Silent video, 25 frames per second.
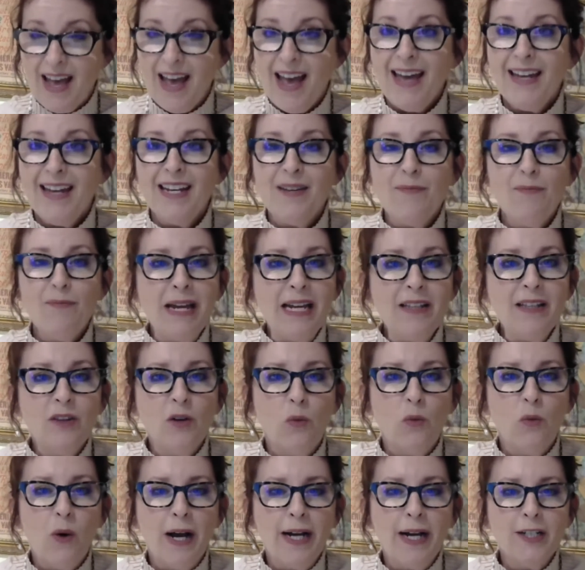and it made
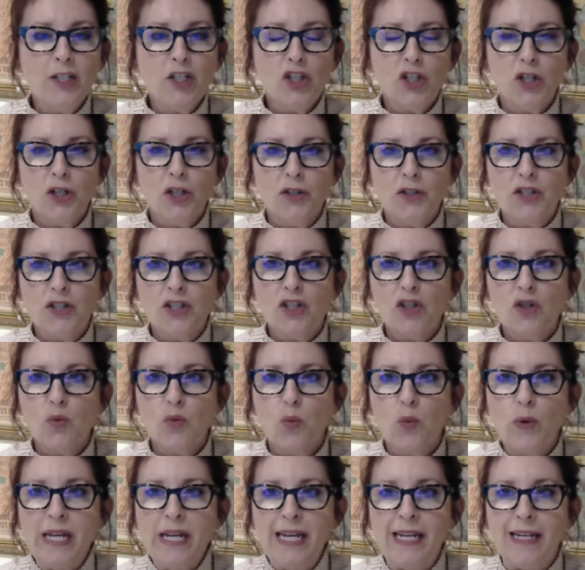the wine turn
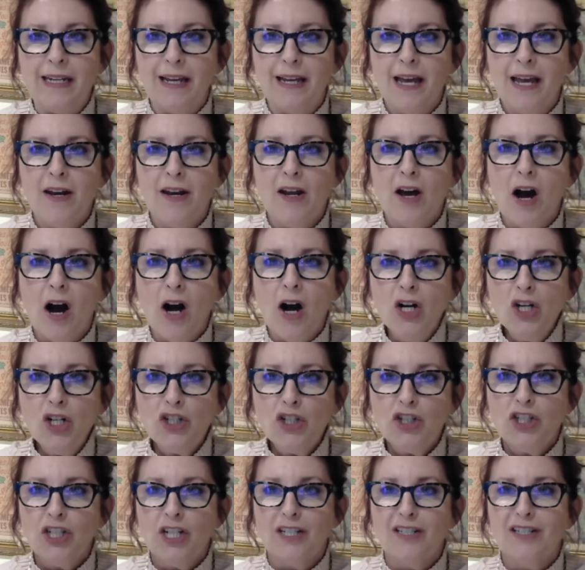sweet and
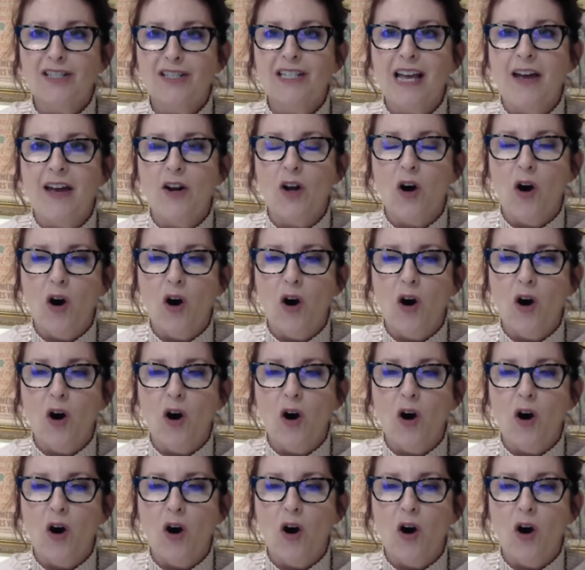unctuous and